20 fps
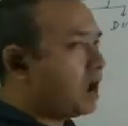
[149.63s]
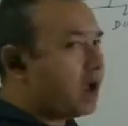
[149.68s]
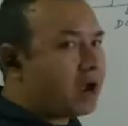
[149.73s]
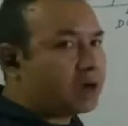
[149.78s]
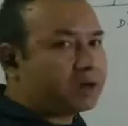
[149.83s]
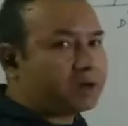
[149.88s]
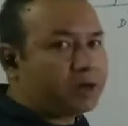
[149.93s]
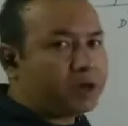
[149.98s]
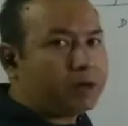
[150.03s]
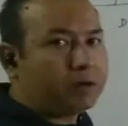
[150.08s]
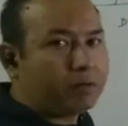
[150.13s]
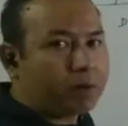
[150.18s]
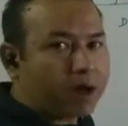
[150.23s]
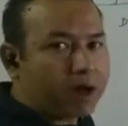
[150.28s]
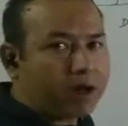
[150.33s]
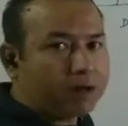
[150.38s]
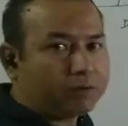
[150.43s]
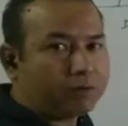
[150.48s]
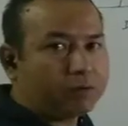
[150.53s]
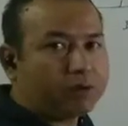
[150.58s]
atrial
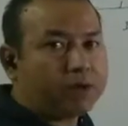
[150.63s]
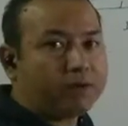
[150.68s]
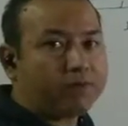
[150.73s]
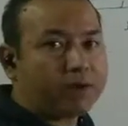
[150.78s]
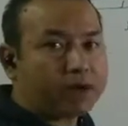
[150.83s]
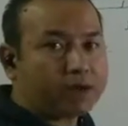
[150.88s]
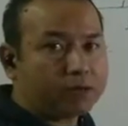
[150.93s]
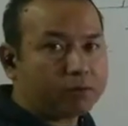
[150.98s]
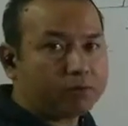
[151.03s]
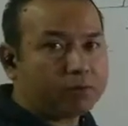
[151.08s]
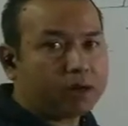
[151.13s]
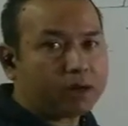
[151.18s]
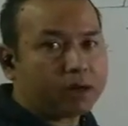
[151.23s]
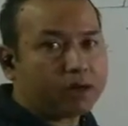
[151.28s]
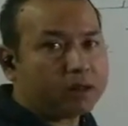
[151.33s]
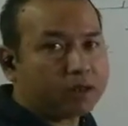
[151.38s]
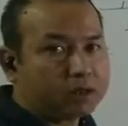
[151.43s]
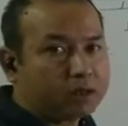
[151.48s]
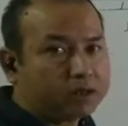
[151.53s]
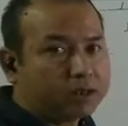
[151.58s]
wall during
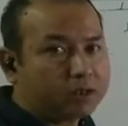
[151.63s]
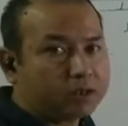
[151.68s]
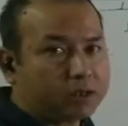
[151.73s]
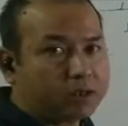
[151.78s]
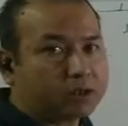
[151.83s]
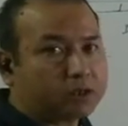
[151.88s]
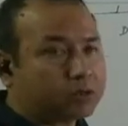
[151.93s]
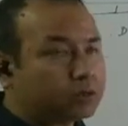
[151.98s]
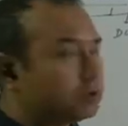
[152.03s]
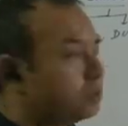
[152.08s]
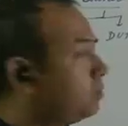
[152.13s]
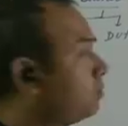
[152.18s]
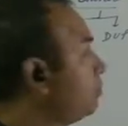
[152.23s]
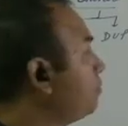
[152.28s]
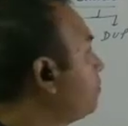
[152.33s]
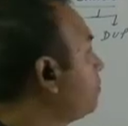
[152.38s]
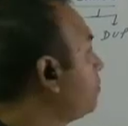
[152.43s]
ventricular systole.